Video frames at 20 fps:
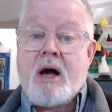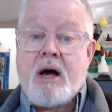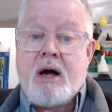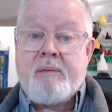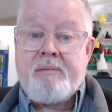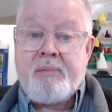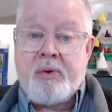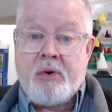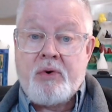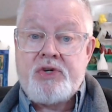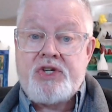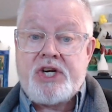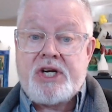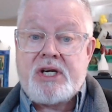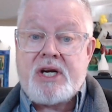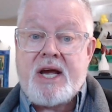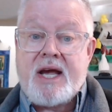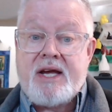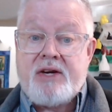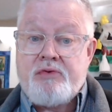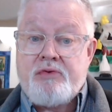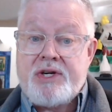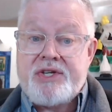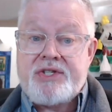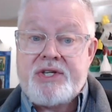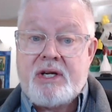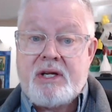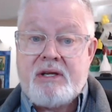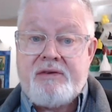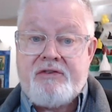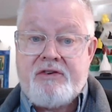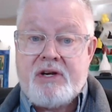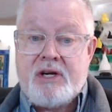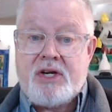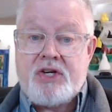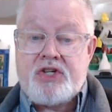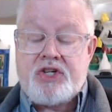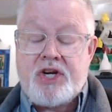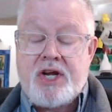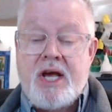project I had recently
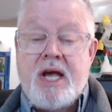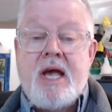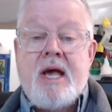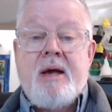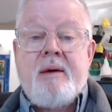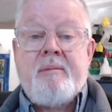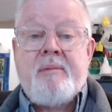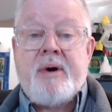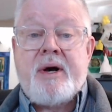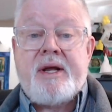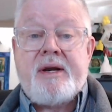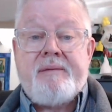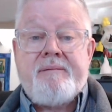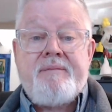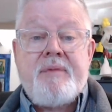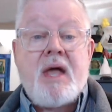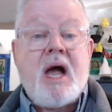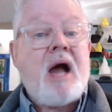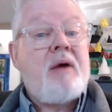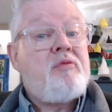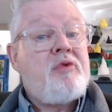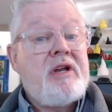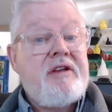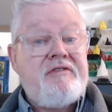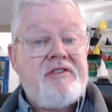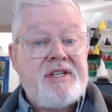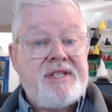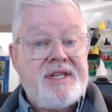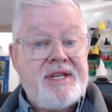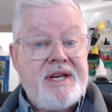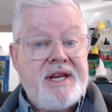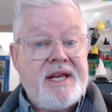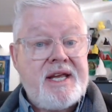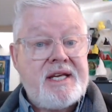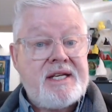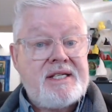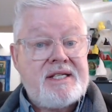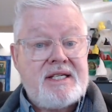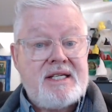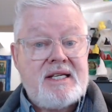finished, but I'm revisiting it
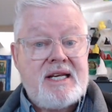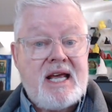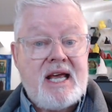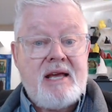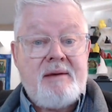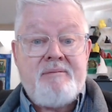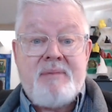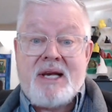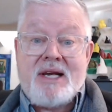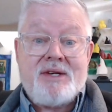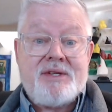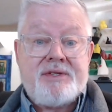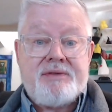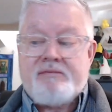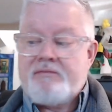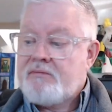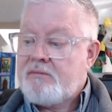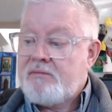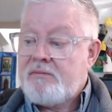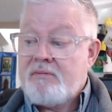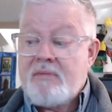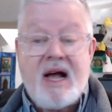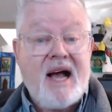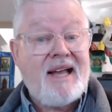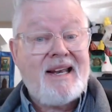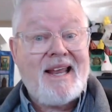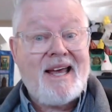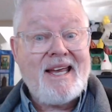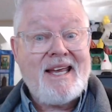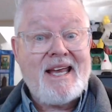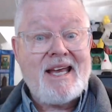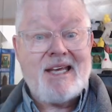today because I like it.